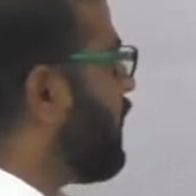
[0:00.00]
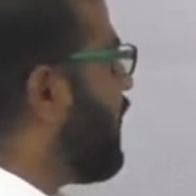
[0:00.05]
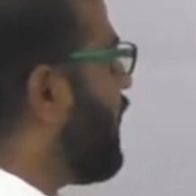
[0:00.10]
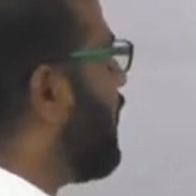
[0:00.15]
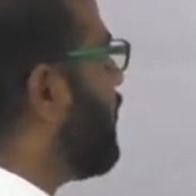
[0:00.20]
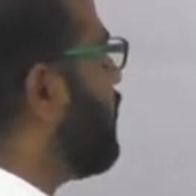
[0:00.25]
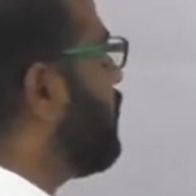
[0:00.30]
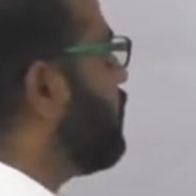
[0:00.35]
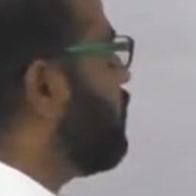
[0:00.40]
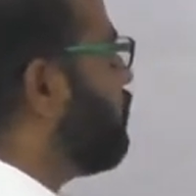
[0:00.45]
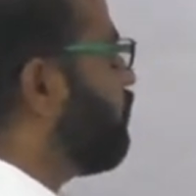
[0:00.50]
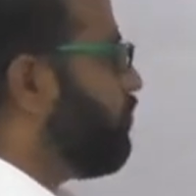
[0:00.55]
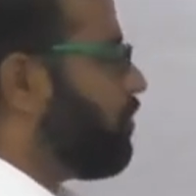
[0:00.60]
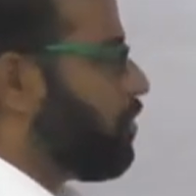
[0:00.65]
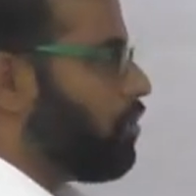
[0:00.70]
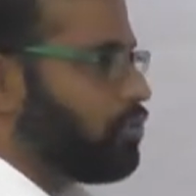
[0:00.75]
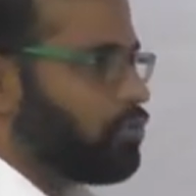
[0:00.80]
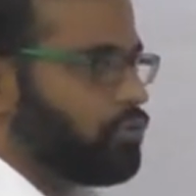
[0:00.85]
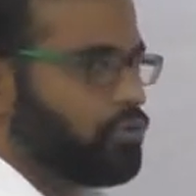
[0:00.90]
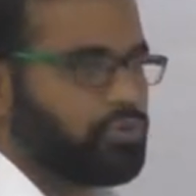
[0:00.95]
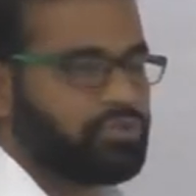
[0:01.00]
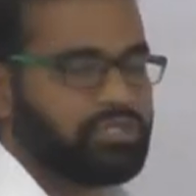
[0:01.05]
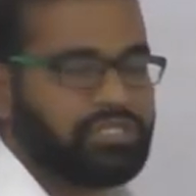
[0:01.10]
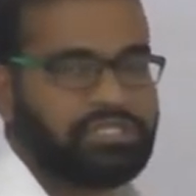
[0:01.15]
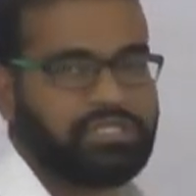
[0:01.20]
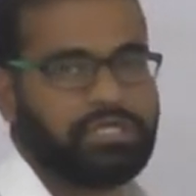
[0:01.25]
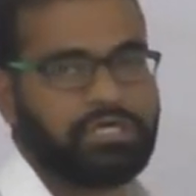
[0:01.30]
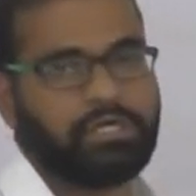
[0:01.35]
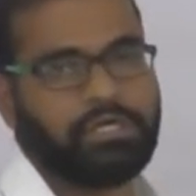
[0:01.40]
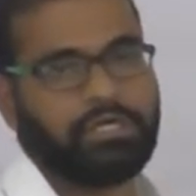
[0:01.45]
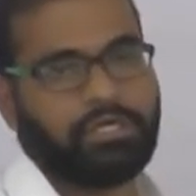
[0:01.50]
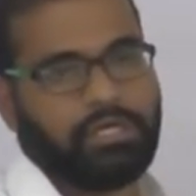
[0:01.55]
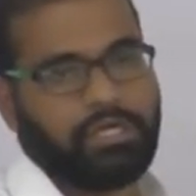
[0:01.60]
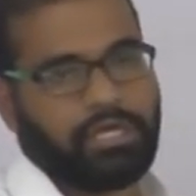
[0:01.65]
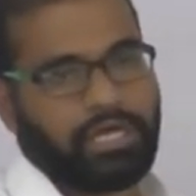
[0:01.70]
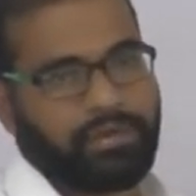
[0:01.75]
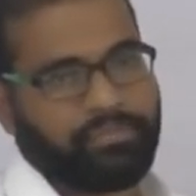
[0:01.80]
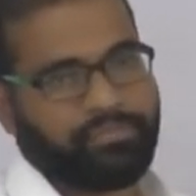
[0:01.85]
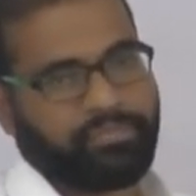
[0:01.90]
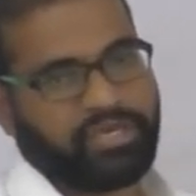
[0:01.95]
And we all know that the
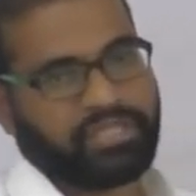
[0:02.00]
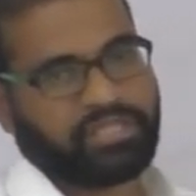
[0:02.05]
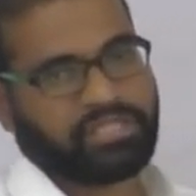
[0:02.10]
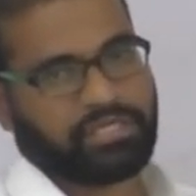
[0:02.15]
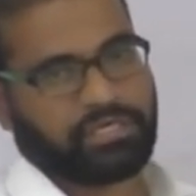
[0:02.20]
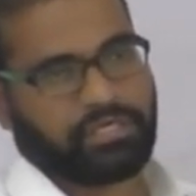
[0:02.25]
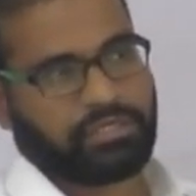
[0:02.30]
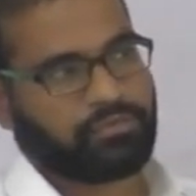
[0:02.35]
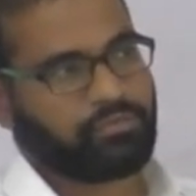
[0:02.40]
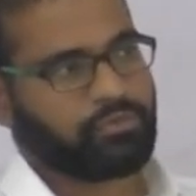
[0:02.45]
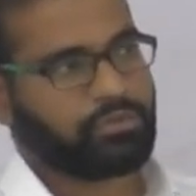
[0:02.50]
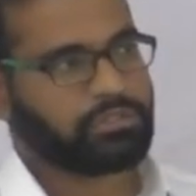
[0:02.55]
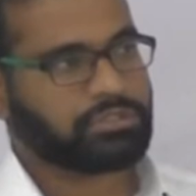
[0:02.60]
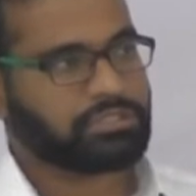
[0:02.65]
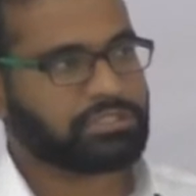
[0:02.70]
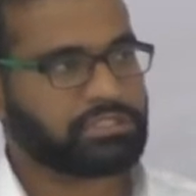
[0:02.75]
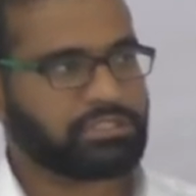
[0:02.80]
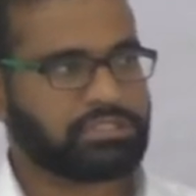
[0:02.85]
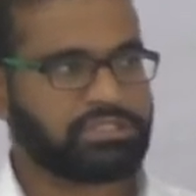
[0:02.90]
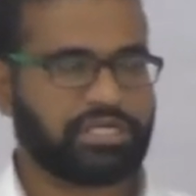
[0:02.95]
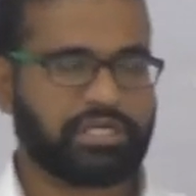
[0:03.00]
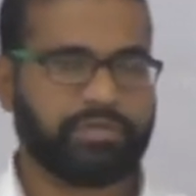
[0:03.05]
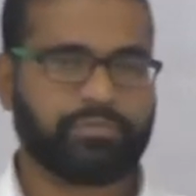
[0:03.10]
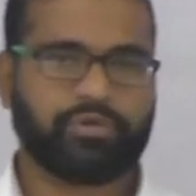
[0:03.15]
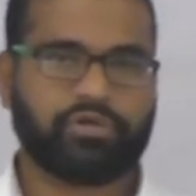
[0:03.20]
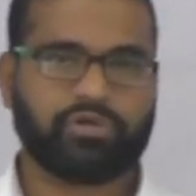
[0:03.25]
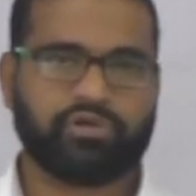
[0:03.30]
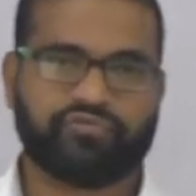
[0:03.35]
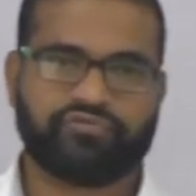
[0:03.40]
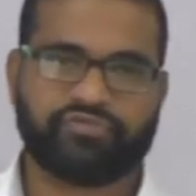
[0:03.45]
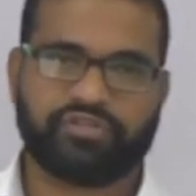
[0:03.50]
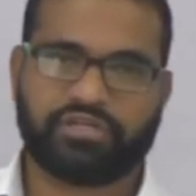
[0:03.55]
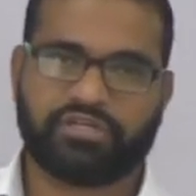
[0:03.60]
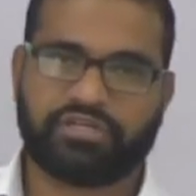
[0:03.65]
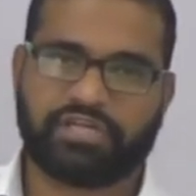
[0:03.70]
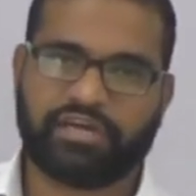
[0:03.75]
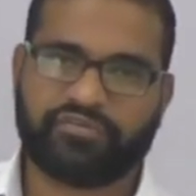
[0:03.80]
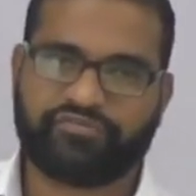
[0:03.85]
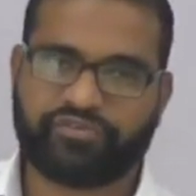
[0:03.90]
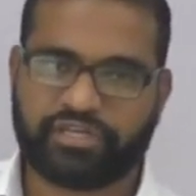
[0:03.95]
Ambedkar was the chairman of the
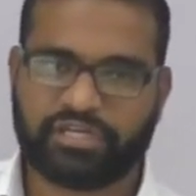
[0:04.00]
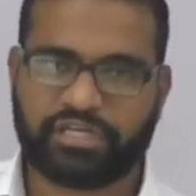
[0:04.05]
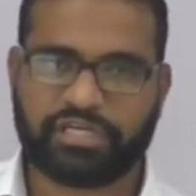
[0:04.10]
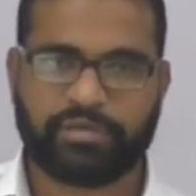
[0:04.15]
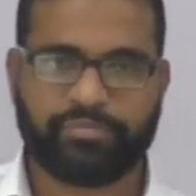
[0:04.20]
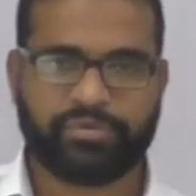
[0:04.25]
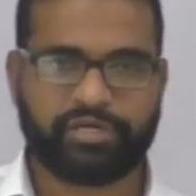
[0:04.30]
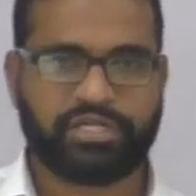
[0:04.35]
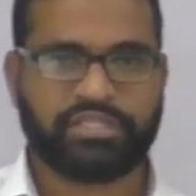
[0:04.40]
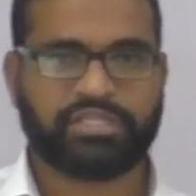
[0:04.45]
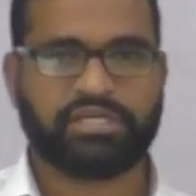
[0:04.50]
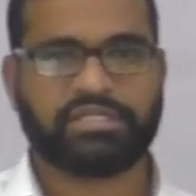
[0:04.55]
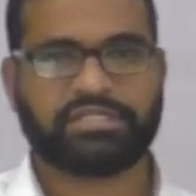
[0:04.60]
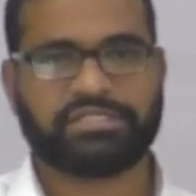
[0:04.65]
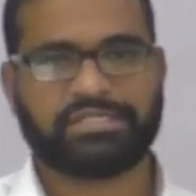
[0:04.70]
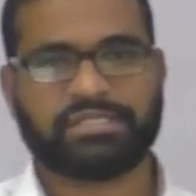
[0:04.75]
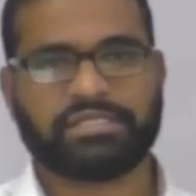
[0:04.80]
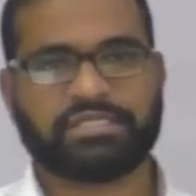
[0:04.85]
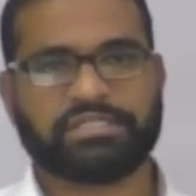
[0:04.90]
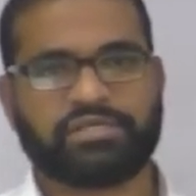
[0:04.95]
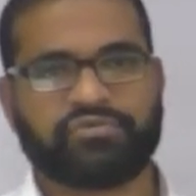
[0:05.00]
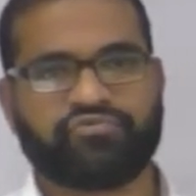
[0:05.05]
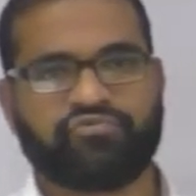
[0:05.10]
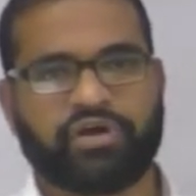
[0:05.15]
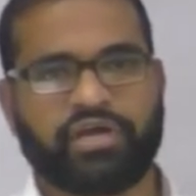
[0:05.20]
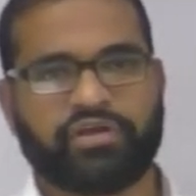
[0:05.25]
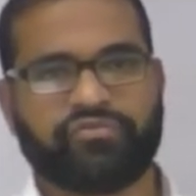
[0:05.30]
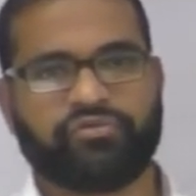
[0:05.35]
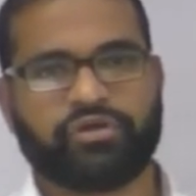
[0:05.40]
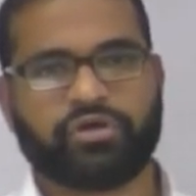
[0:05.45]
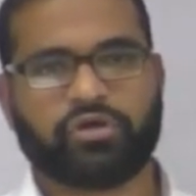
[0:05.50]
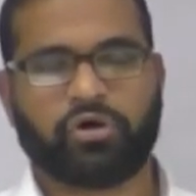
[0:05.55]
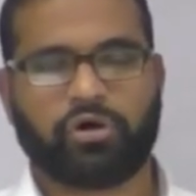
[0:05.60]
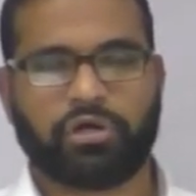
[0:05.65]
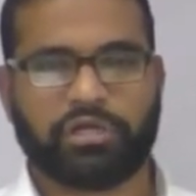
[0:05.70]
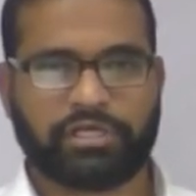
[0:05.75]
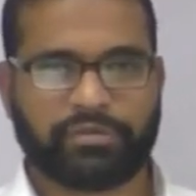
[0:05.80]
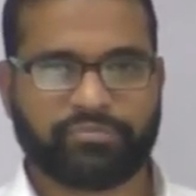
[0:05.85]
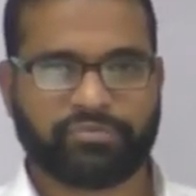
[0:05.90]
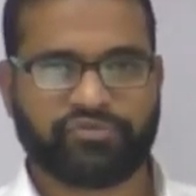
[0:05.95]
drafting committee. That is the reason why we
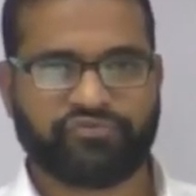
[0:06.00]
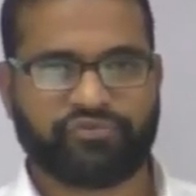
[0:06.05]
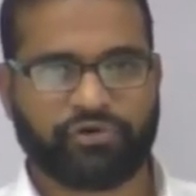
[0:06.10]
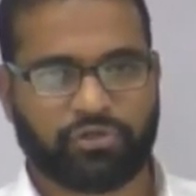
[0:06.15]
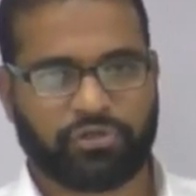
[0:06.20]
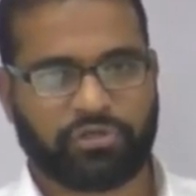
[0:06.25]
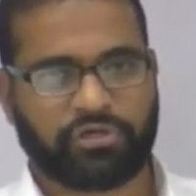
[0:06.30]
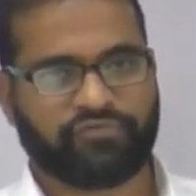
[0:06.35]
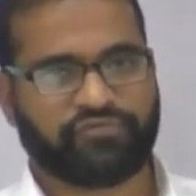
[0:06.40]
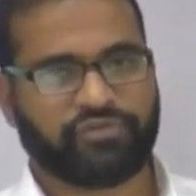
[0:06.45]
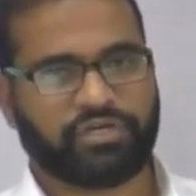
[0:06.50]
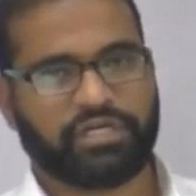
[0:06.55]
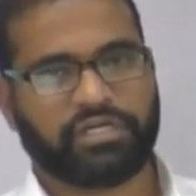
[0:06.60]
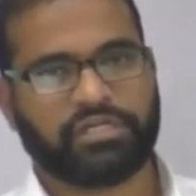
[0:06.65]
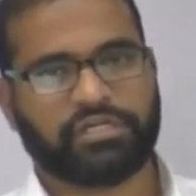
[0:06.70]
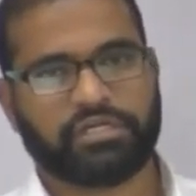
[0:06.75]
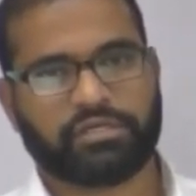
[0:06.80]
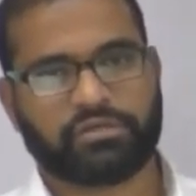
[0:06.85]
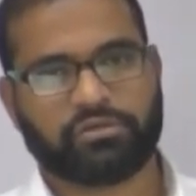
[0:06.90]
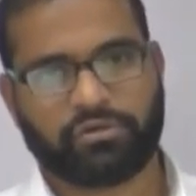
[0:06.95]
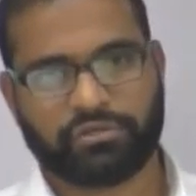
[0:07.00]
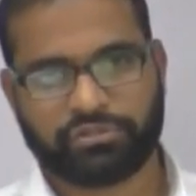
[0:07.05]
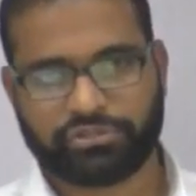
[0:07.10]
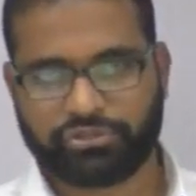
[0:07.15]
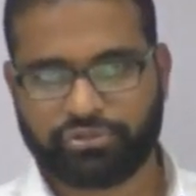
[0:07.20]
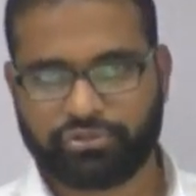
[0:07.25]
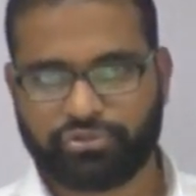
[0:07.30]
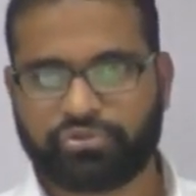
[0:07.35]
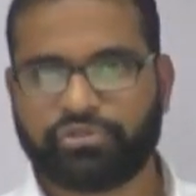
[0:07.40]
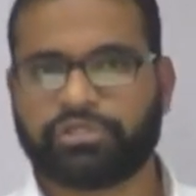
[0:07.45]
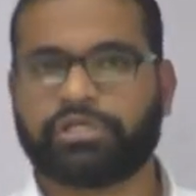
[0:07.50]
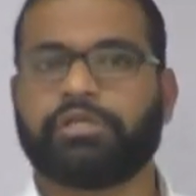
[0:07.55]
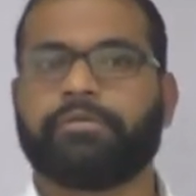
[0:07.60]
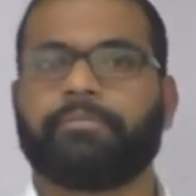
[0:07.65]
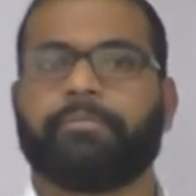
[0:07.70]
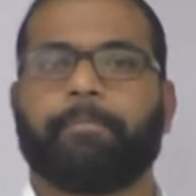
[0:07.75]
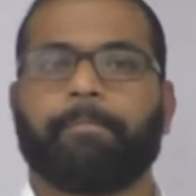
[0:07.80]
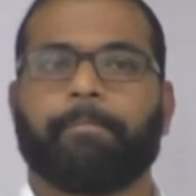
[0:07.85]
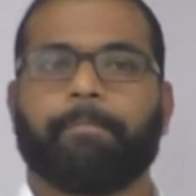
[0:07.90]
call him the father of the Indian constitution.